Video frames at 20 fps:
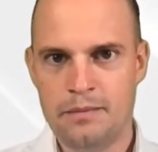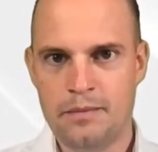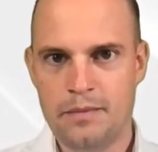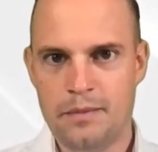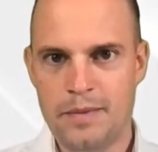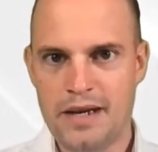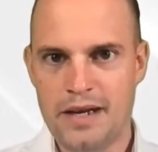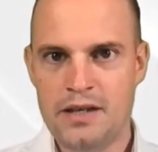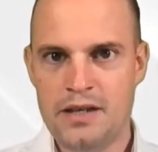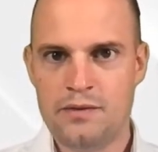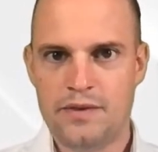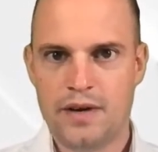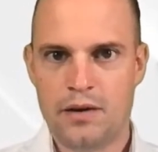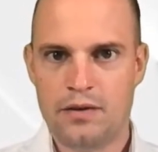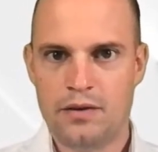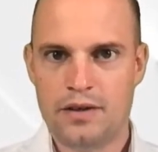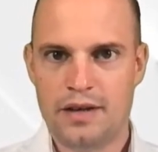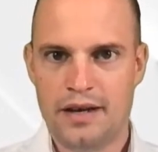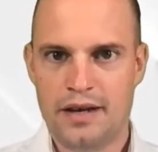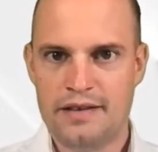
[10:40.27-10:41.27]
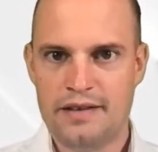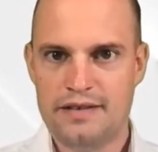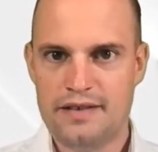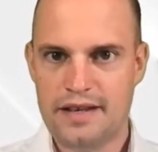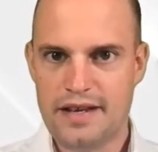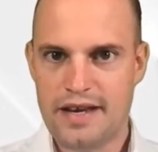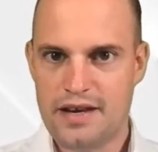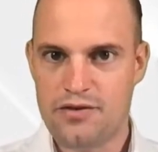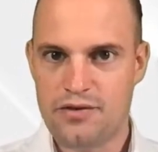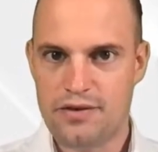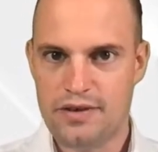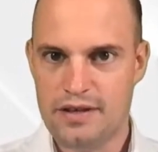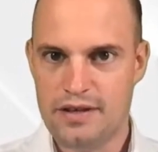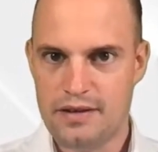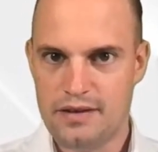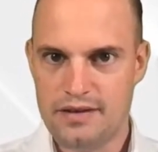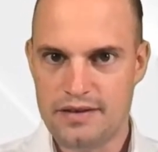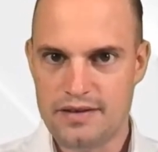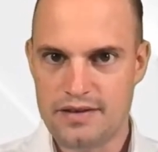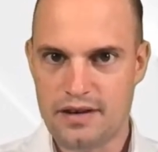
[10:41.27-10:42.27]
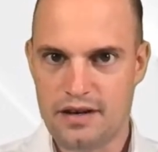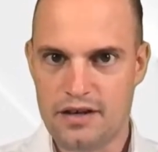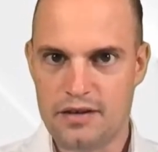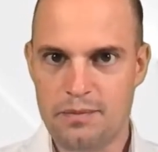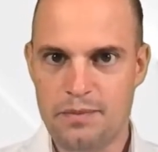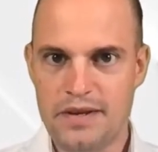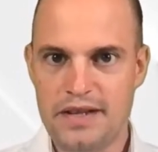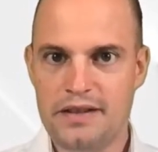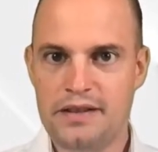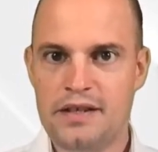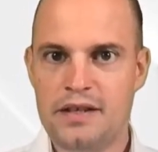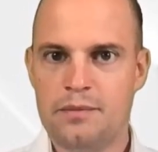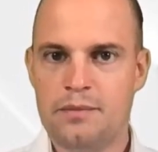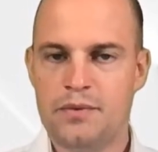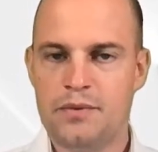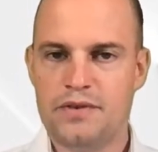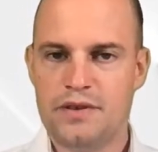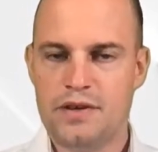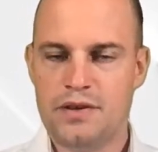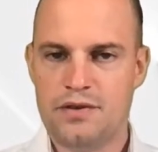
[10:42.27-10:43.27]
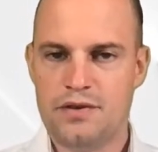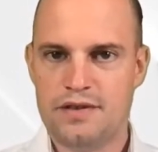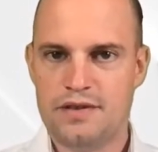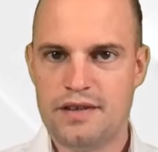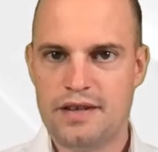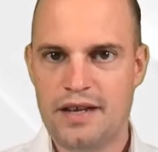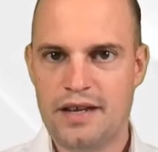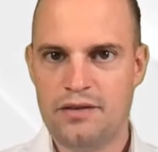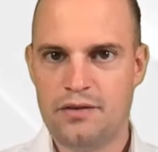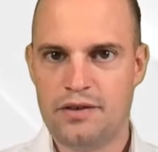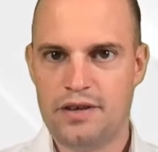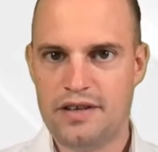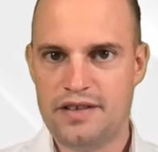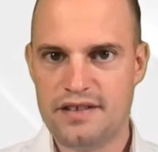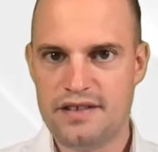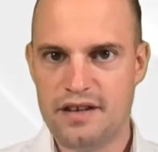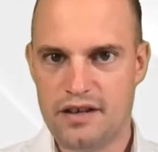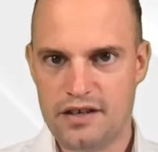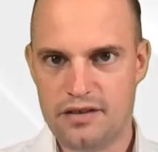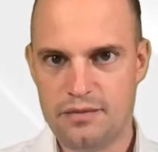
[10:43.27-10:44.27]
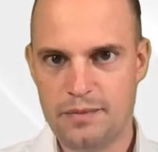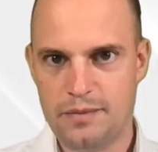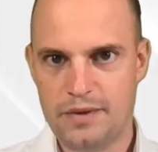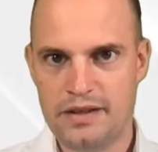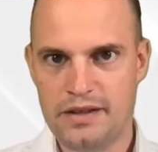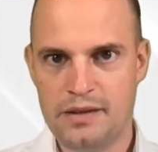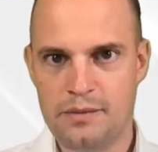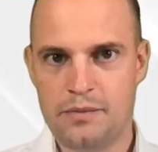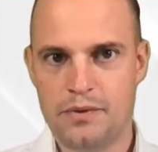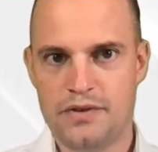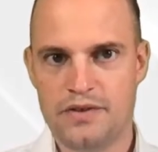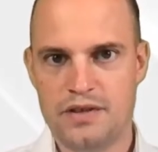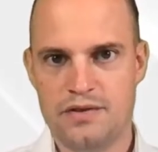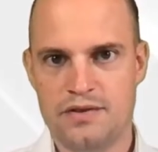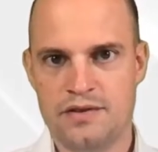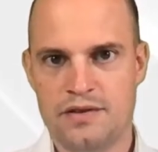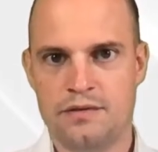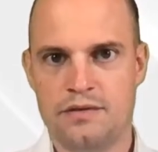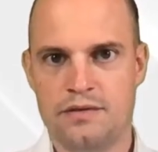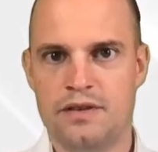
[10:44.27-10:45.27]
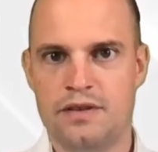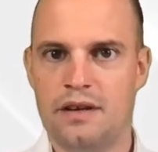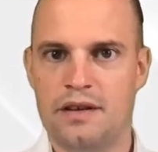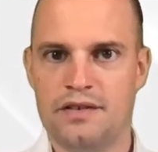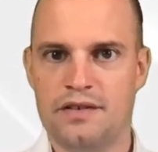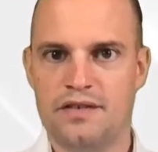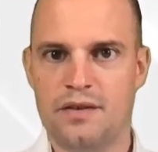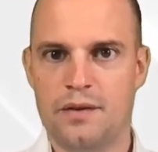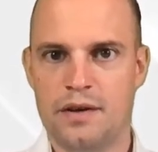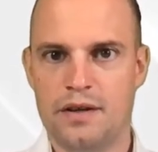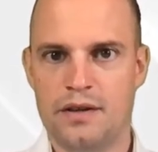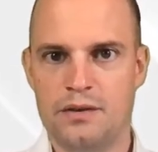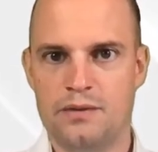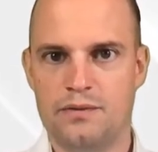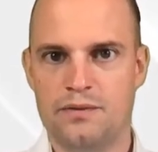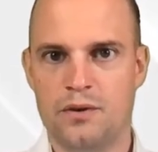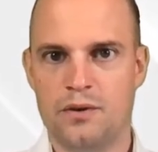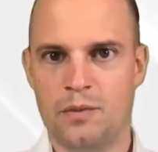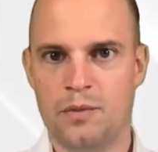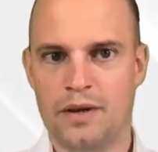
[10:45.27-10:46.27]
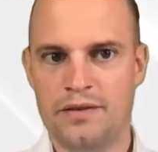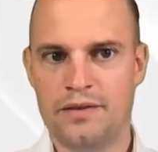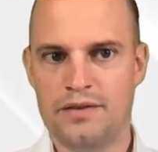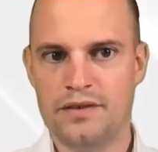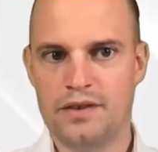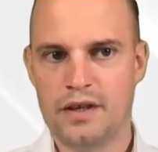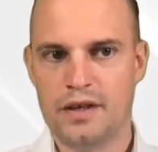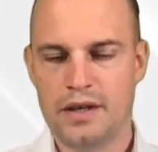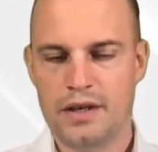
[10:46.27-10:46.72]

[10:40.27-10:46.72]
many of our clients, they actually start building positions again, or they started building positions over the last 3 to 4 months.